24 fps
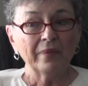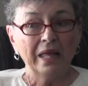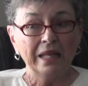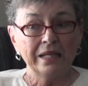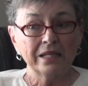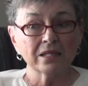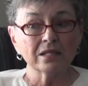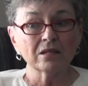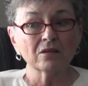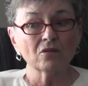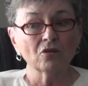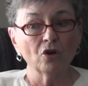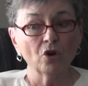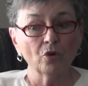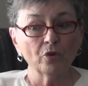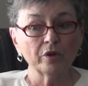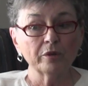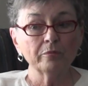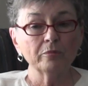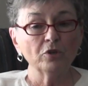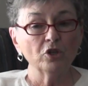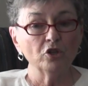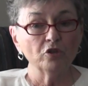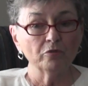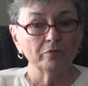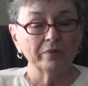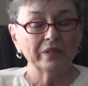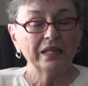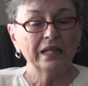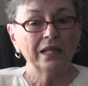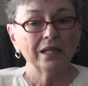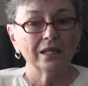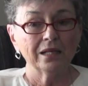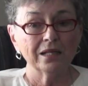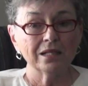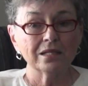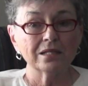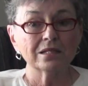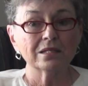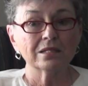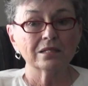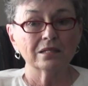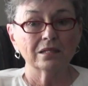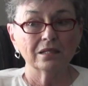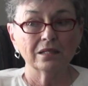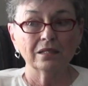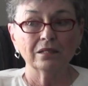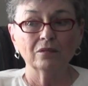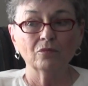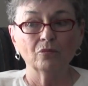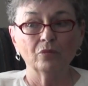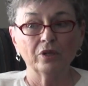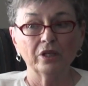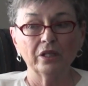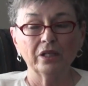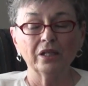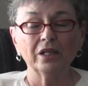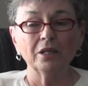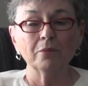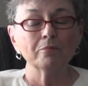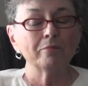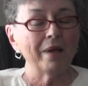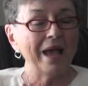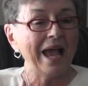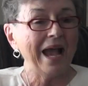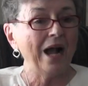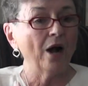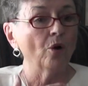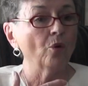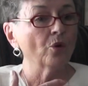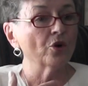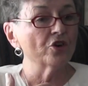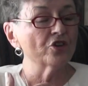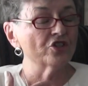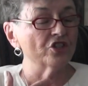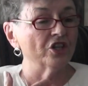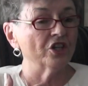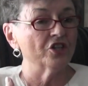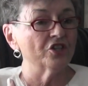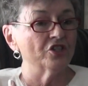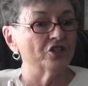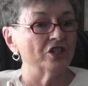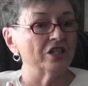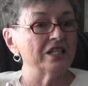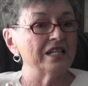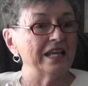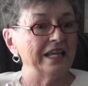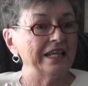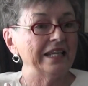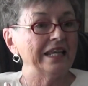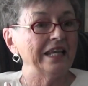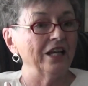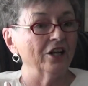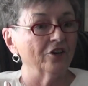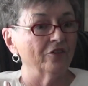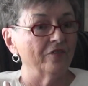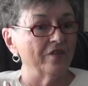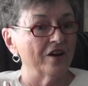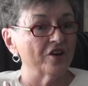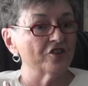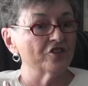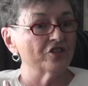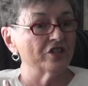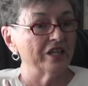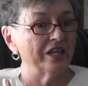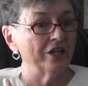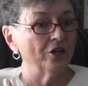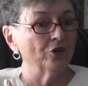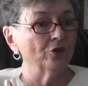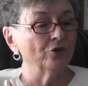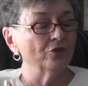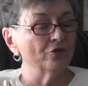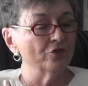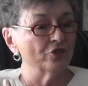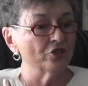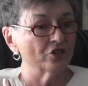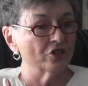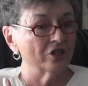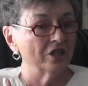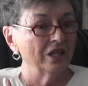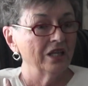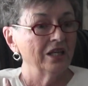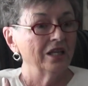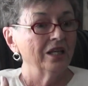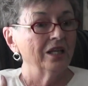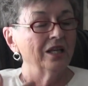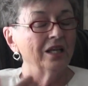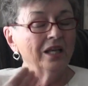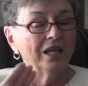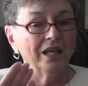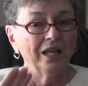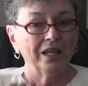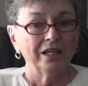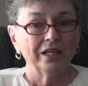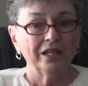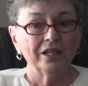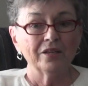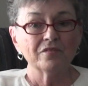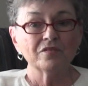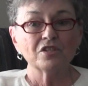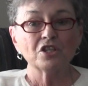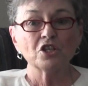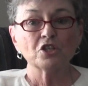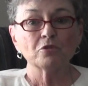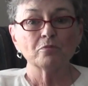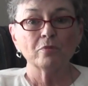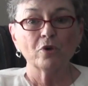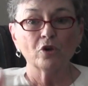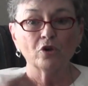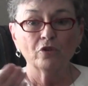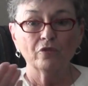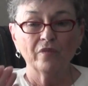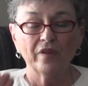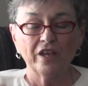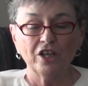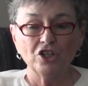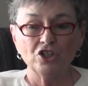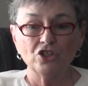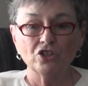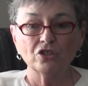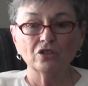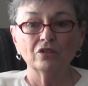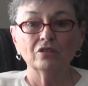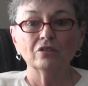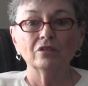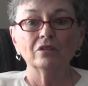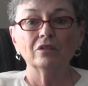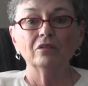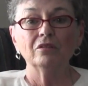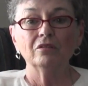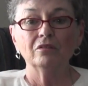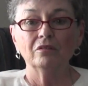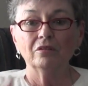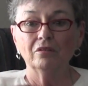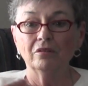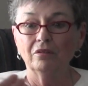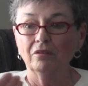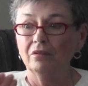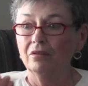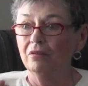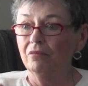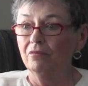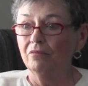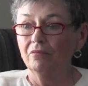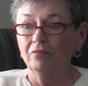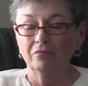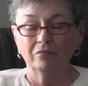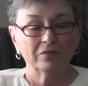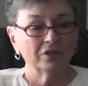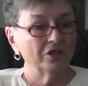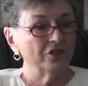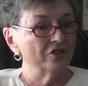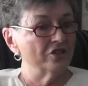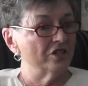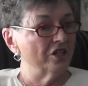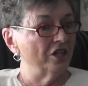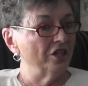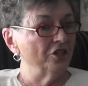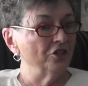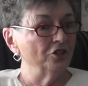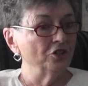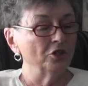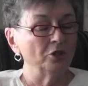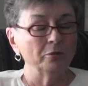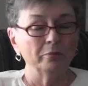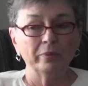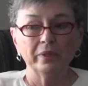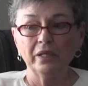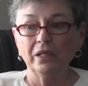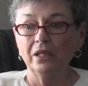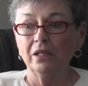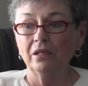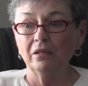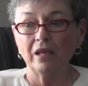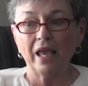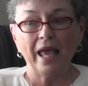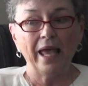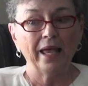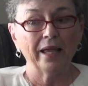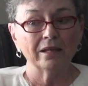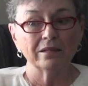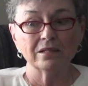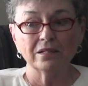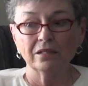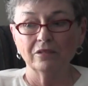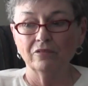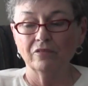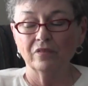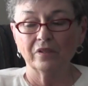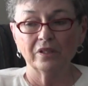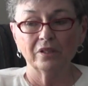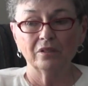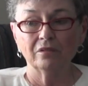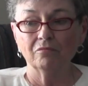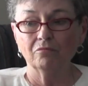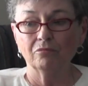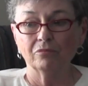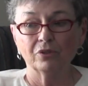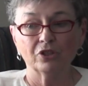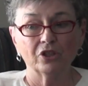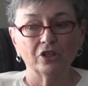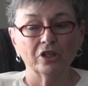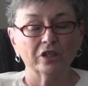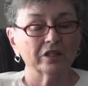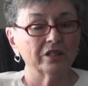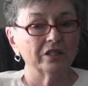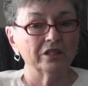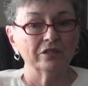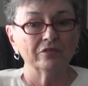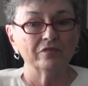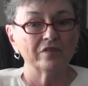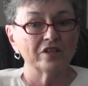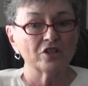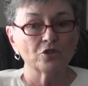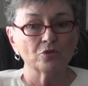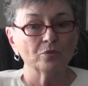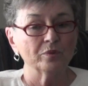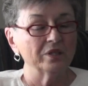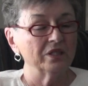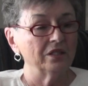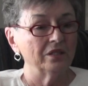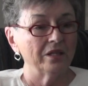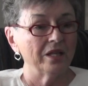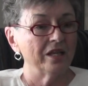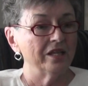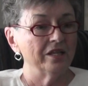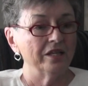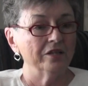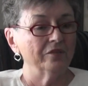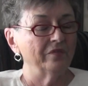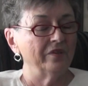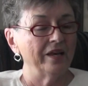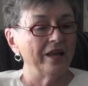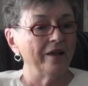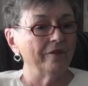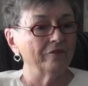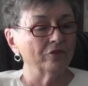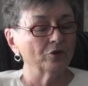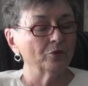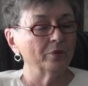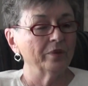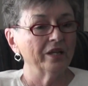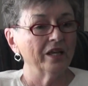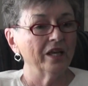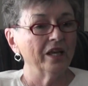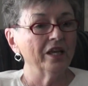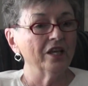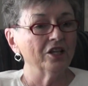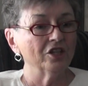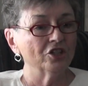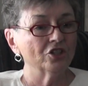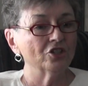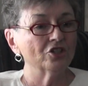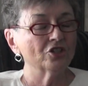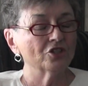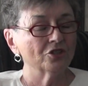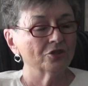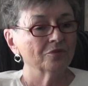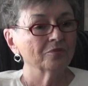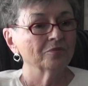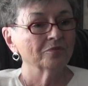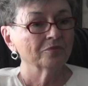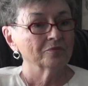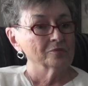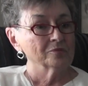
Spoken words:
it's a growing movement, and it empowers us to take care of ourselves and gives us motivation to continue to be active and productive even after we age.